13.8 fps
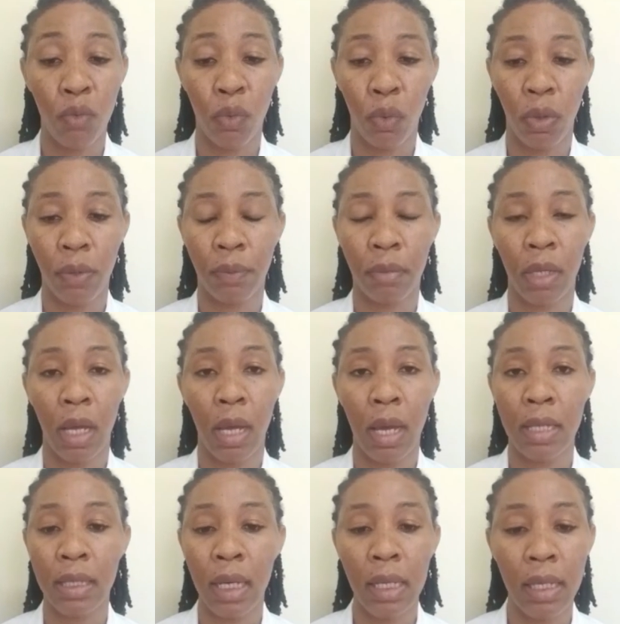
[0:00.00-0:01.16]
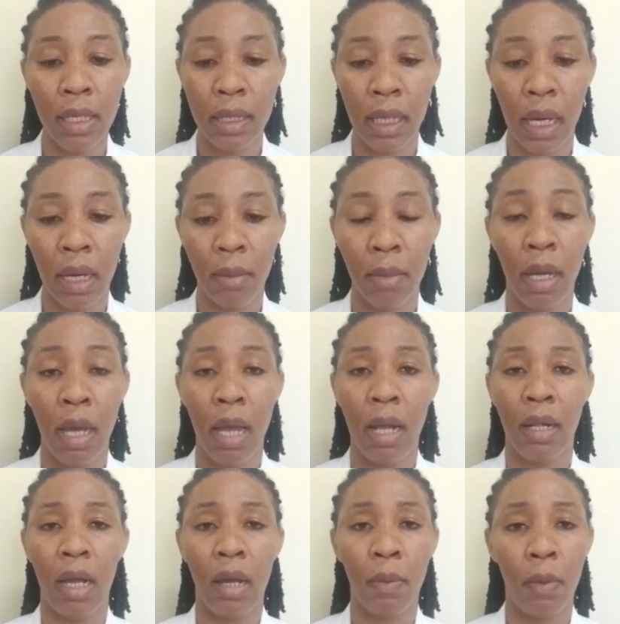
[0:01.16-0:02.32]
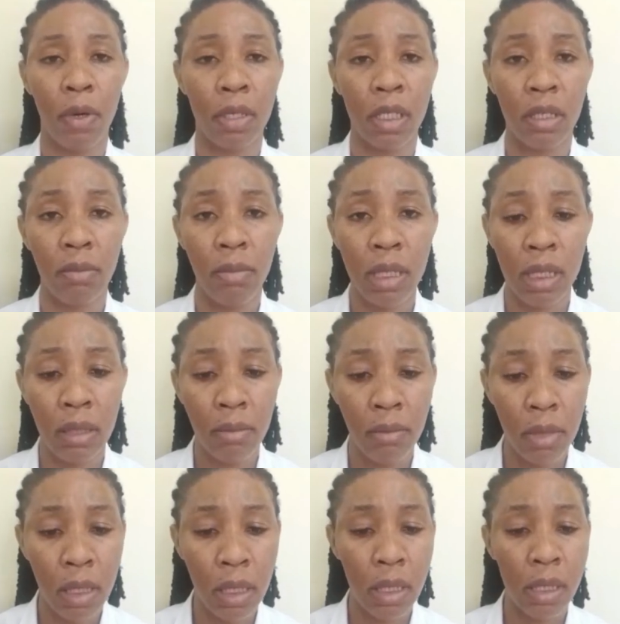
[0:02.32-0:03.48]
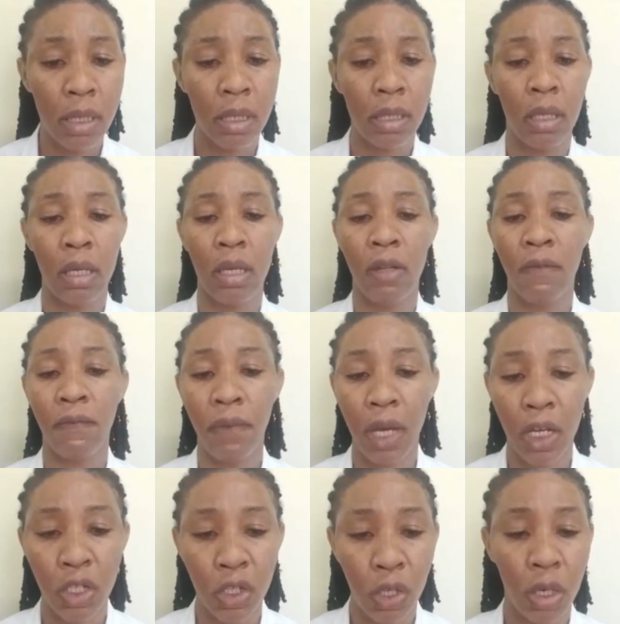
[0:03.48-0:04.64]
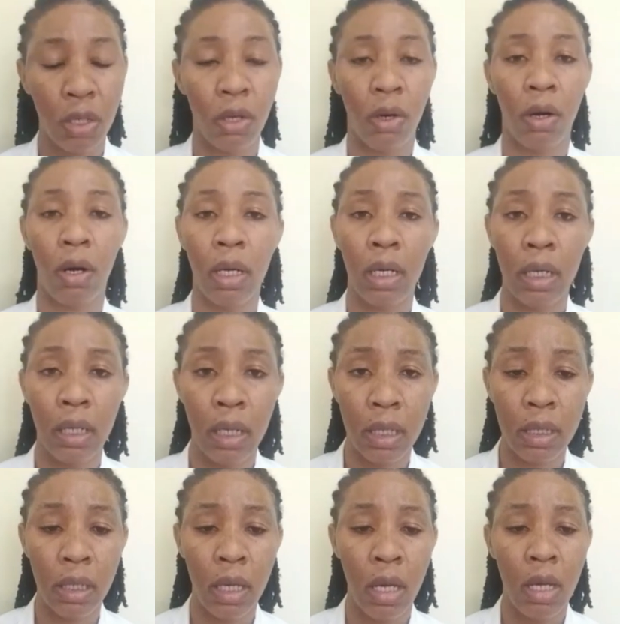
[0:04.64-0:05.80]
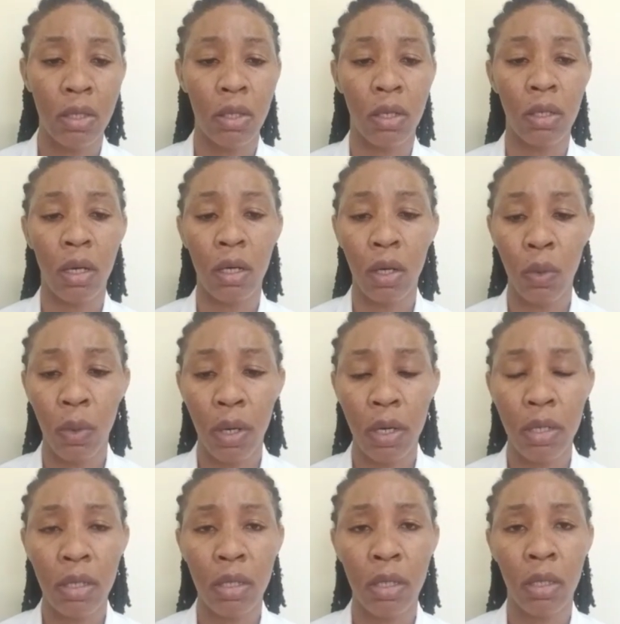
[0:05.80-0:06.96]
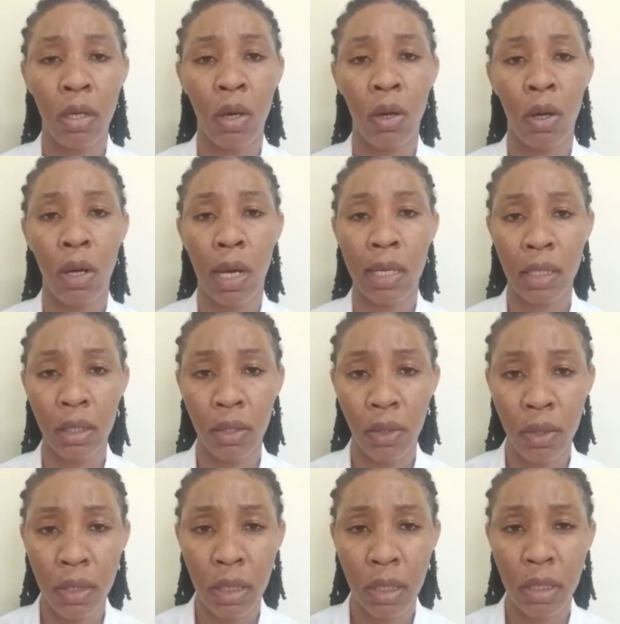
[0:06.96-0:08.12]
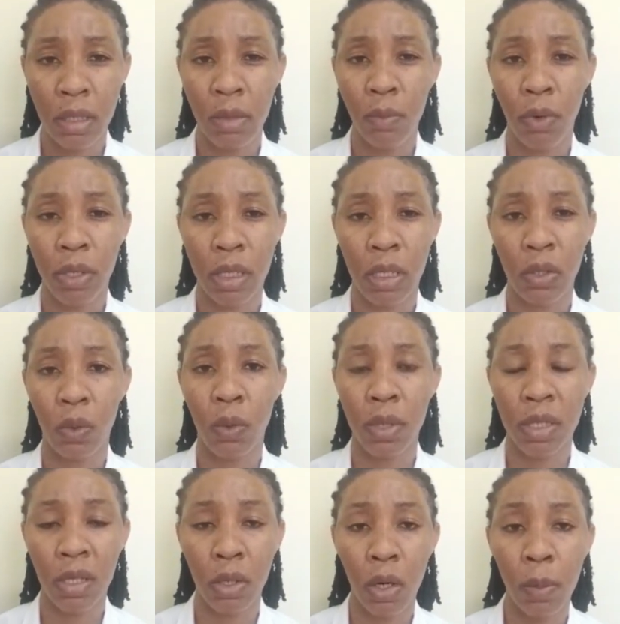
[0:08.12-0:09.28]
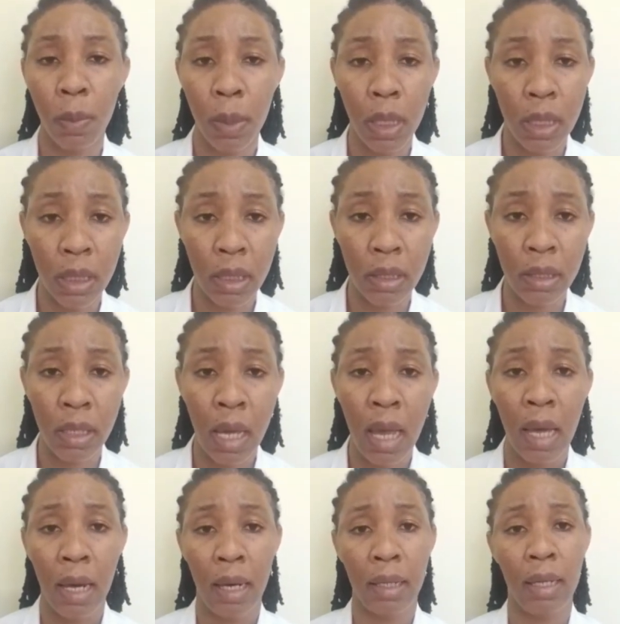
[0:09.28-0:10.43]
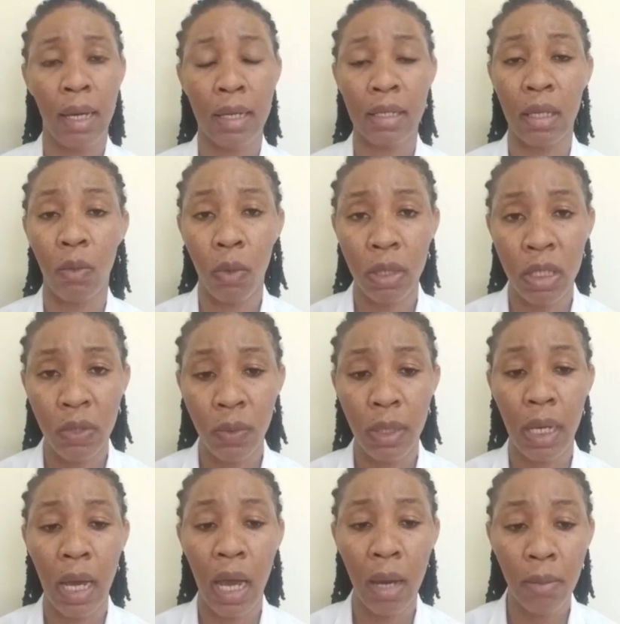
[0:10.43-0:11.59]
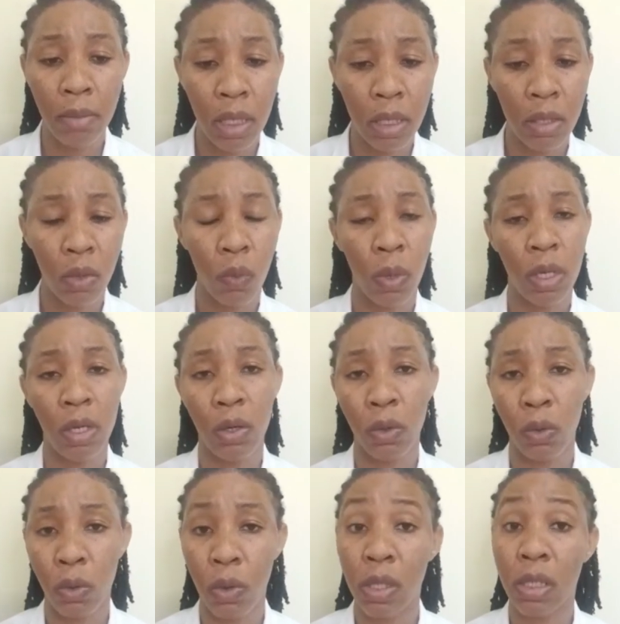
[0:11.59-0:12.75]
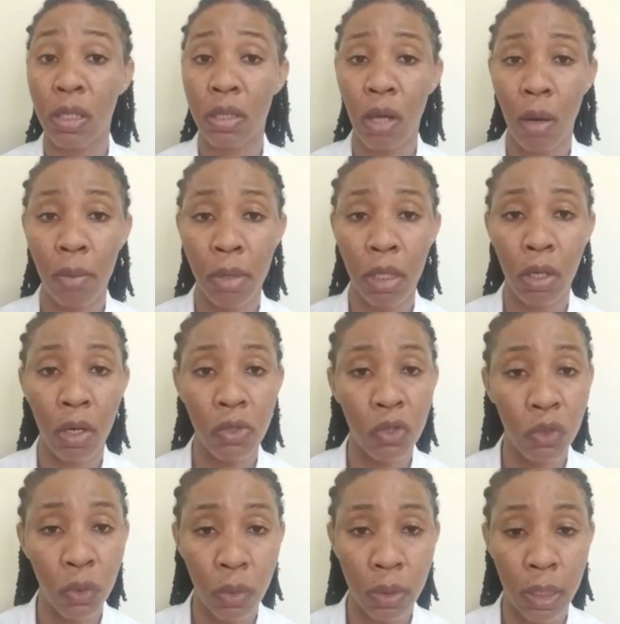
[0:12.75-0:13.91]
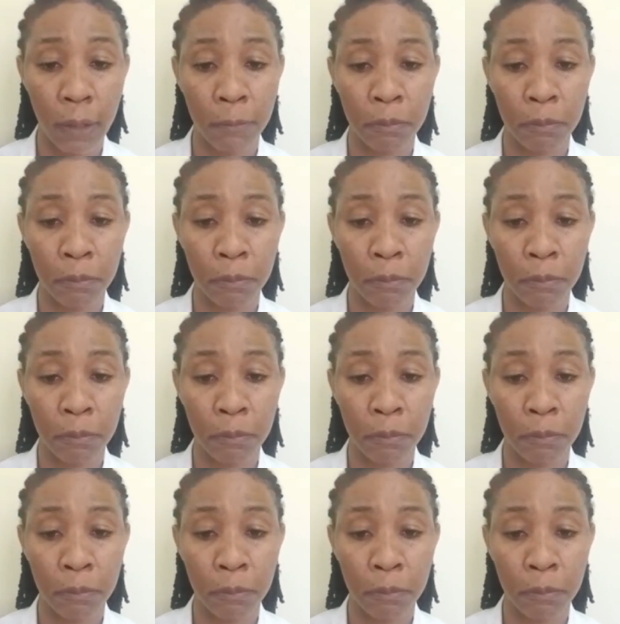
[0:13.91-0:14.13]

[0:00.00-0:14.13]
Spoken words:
role at any time, like persons missing meals, infection, or illness. So in other words, as a nurse, it's important to question our patient and ask them what is really happening why your glucose is not being controlled.